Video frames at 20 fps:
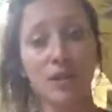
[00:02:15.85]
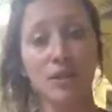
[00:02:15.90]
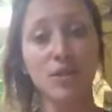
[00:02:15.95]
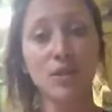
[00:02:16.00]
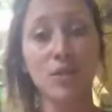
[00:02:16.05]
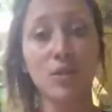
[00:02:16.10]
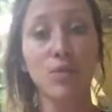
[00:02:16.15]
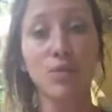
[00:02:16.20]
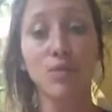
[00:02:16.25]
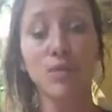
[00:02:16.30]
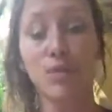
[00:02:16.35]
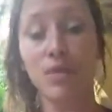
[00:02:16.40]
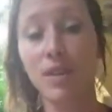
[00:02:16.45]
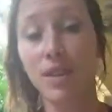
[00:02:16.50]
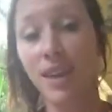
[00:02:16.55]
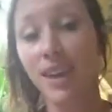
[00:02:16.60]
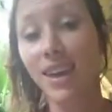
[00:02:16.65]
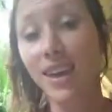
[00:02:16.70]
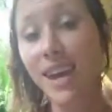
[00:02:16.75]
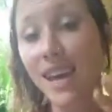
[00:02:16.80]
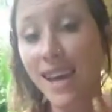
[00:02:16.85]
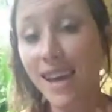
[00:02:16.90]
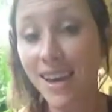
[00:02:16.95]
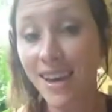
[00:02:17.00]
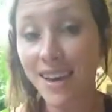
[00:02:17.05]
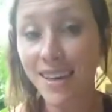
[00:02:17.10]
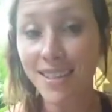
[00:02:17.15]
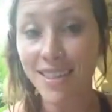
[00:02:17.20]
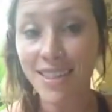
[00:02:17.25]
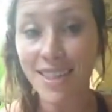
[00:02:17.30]
So the
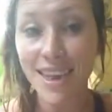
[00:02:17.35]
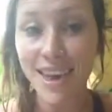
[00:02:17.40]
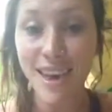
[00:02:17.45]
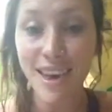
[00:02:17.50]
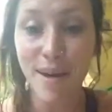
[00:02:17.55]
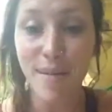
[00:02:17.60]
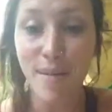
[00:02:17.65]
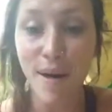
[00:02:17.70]
key thing